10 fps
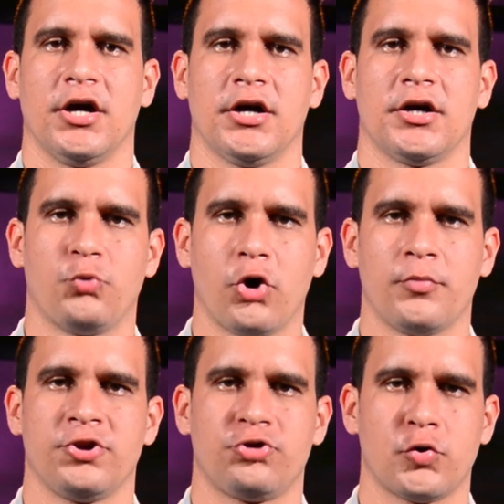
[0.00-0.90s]
a
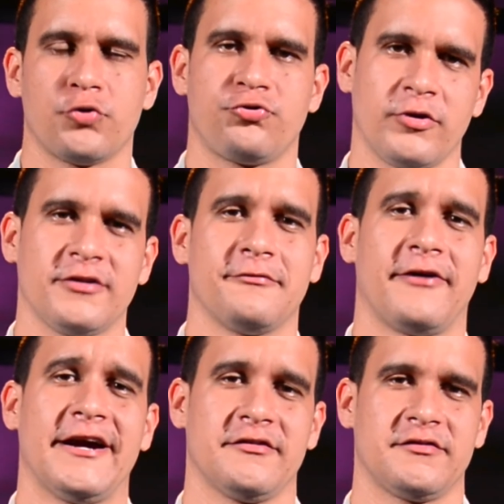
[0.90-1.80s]
Roman torturing
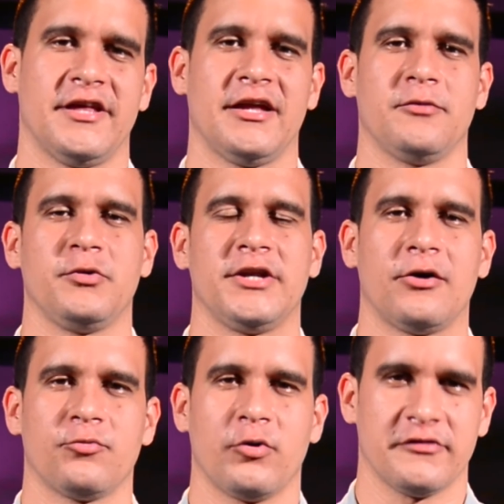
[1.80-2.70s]
device that we
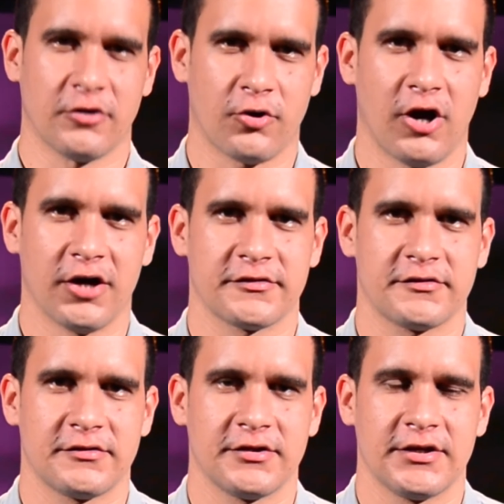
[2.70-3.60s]
now know as the
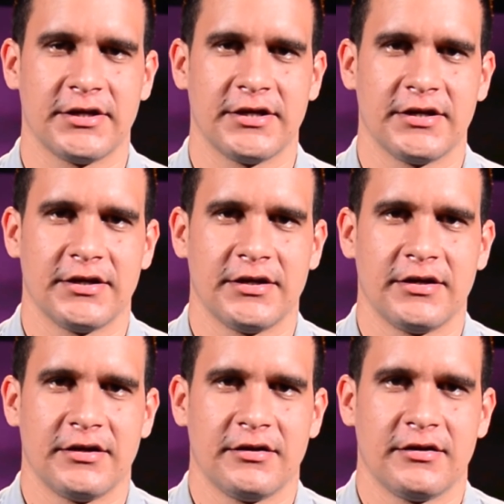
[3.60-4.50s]
cross.
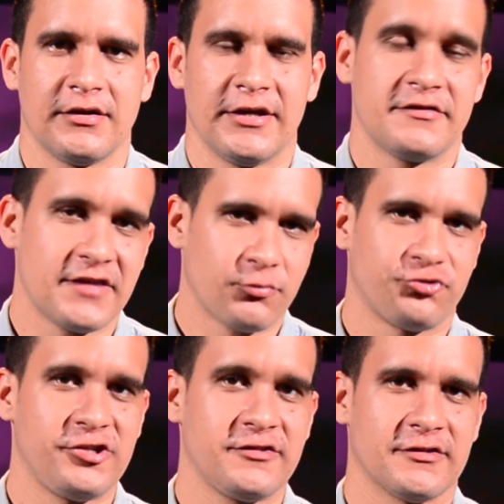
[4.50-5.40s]
His name was
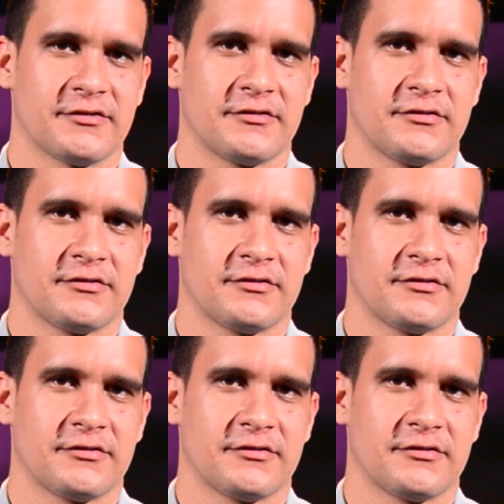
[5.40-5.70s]
Jesus.